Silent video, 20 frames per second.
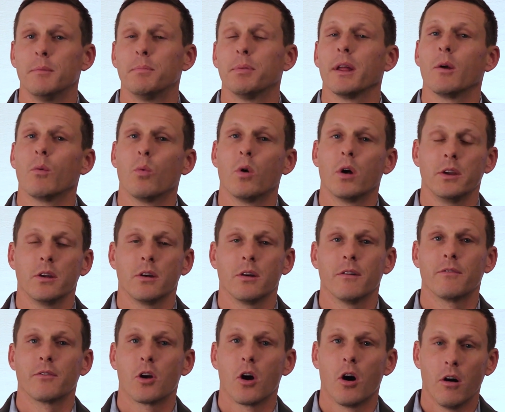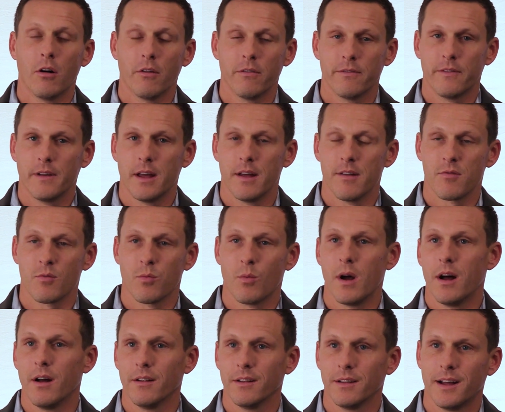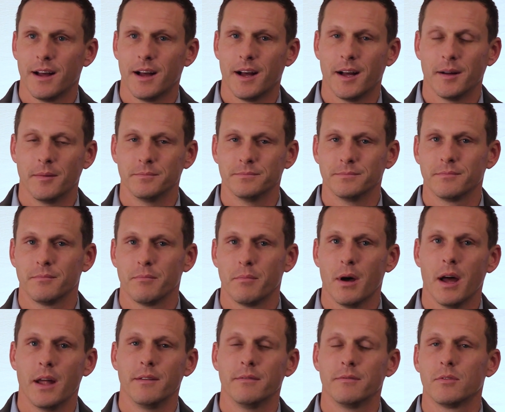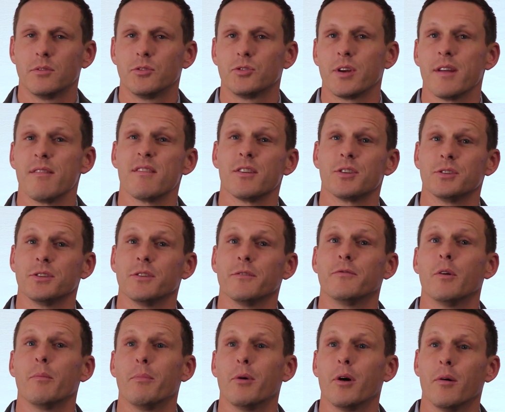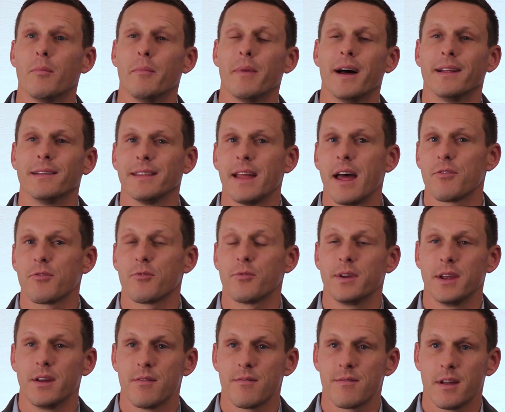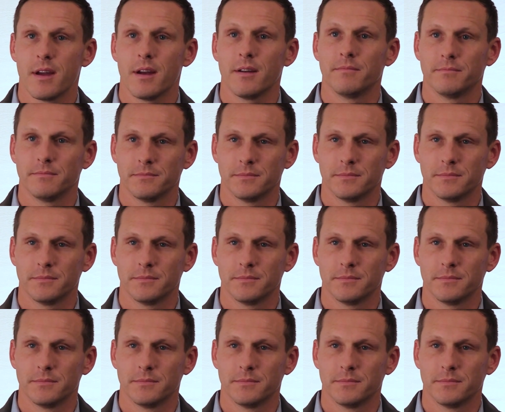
Did play 1 year of golf as well, but transitioned to football my last 3 years there.